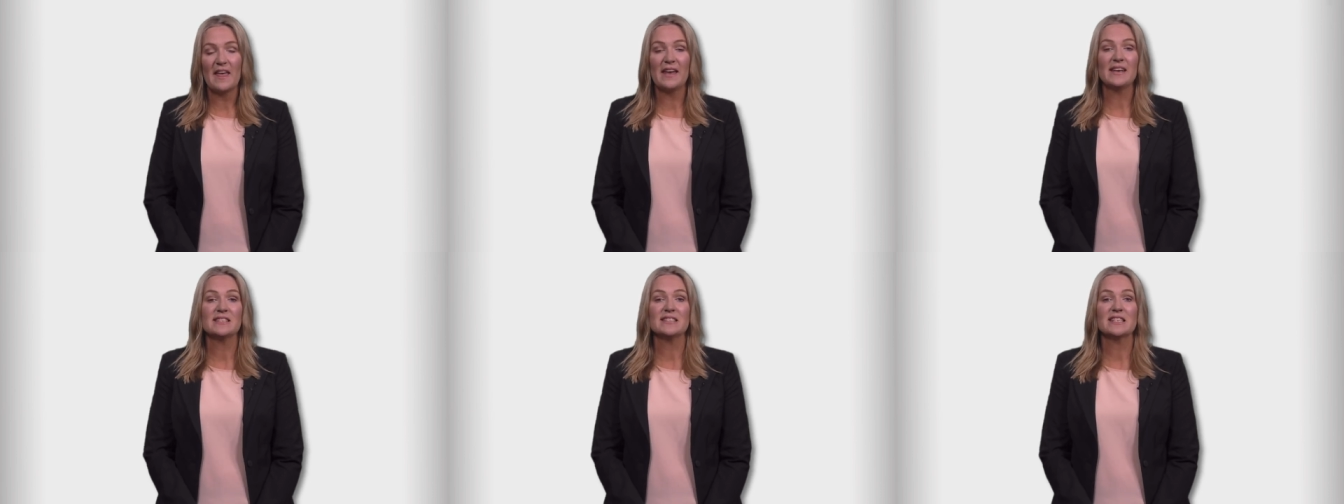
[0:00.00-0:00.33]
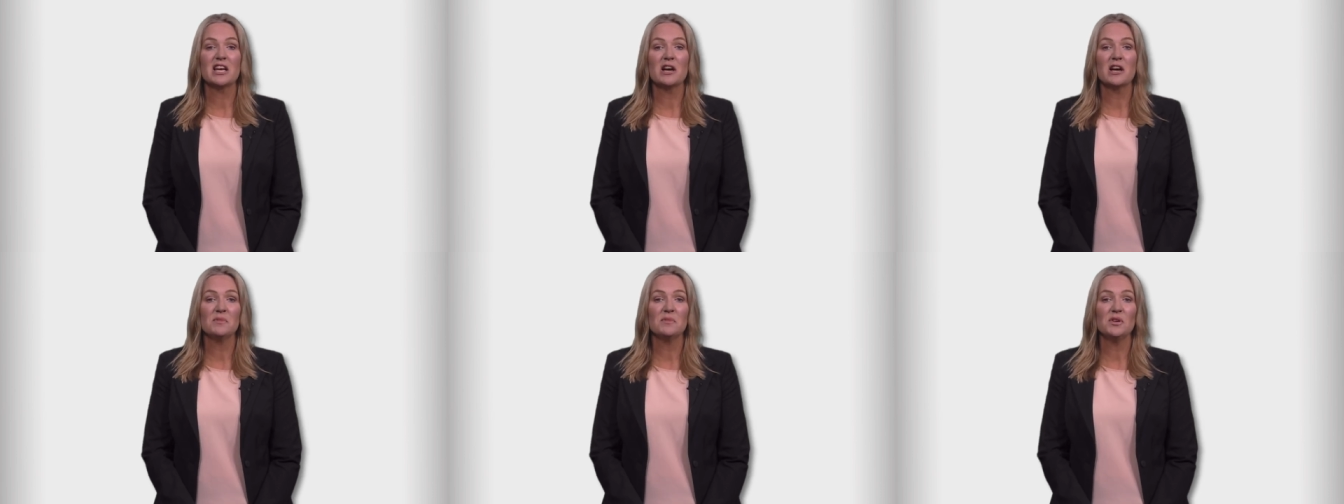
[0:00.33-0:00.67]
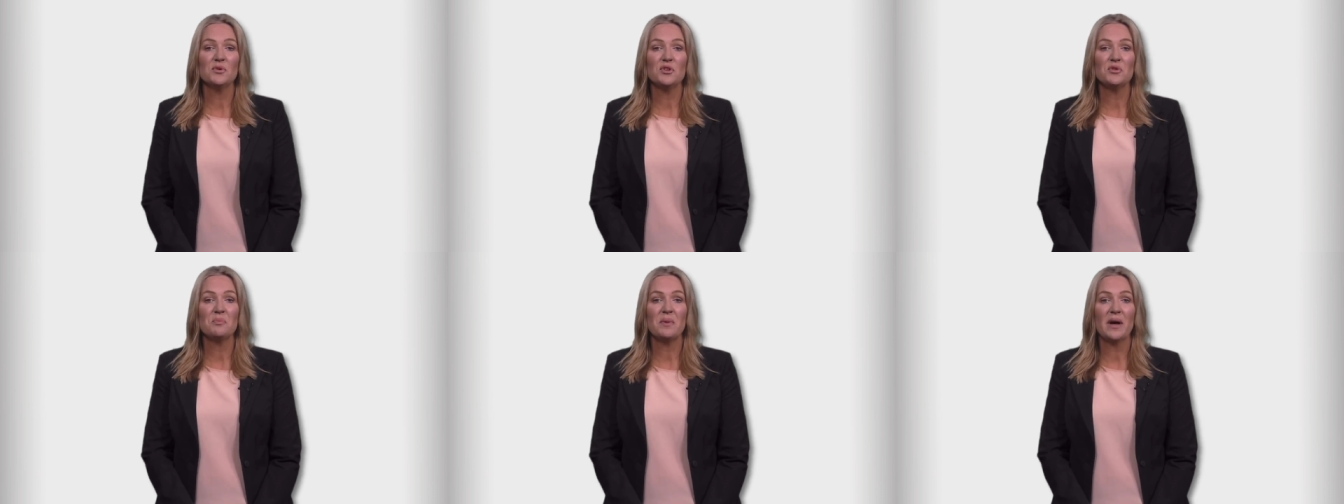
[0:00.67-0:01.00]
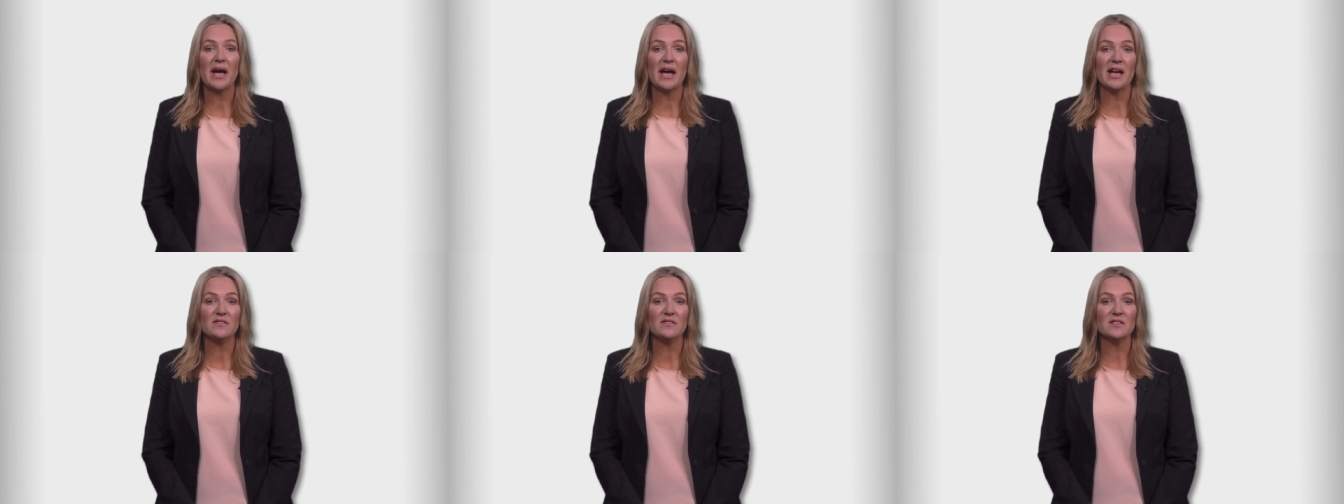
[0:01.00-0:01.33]
and is accompanied with
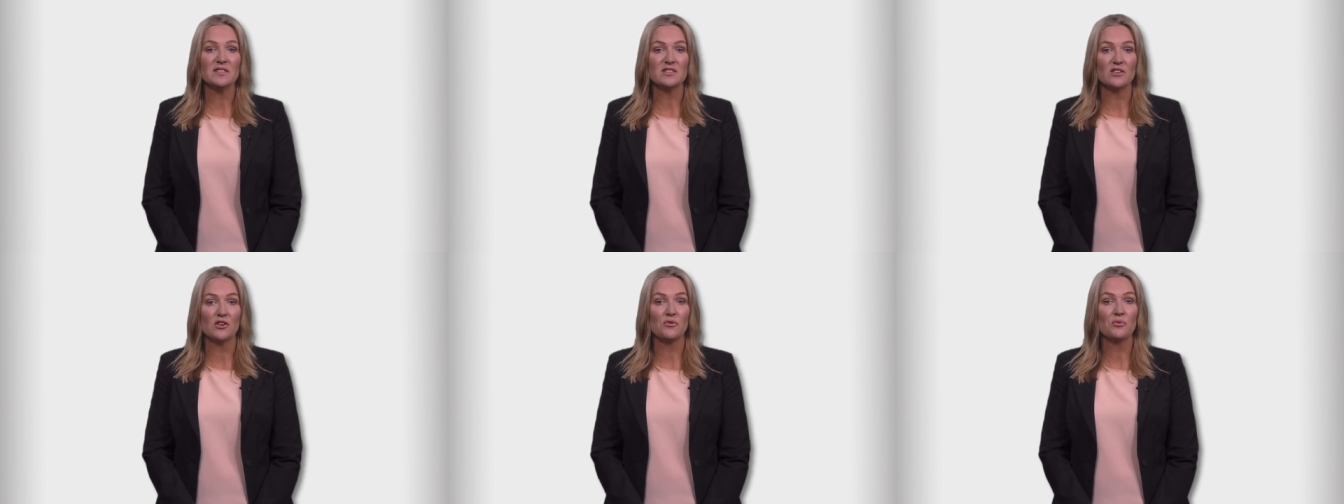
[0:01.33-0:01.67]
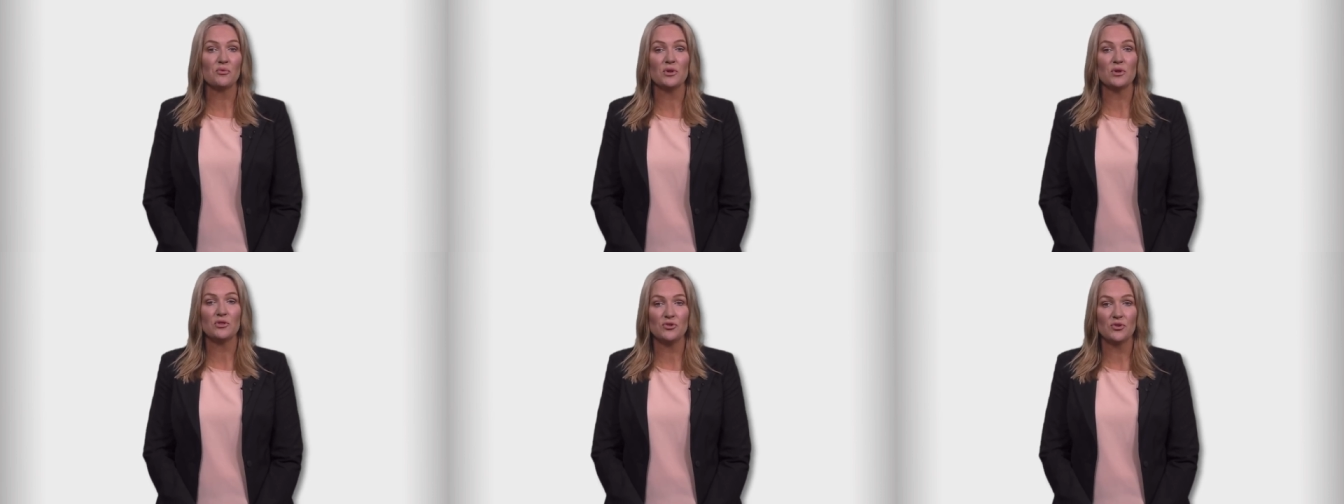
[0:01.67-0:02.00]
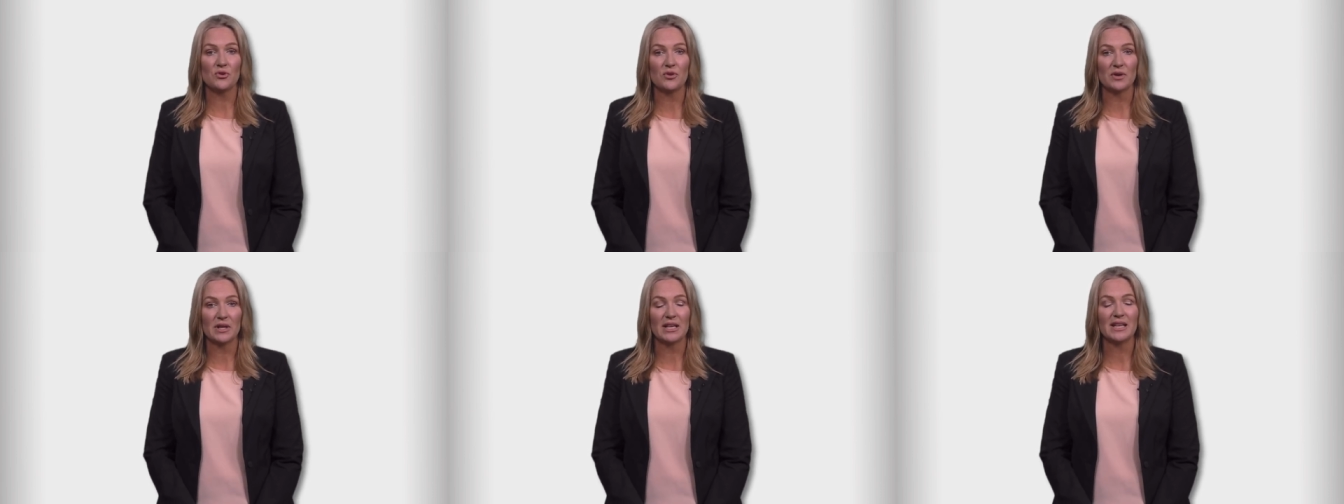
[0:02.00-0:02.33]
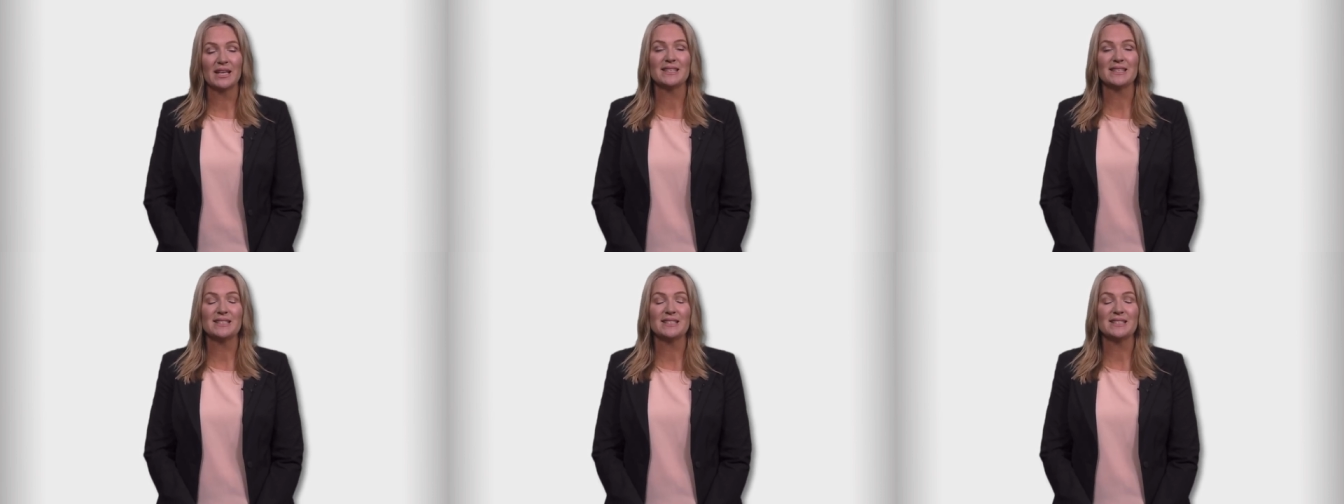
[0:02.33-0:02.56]
behaviours of withdrawing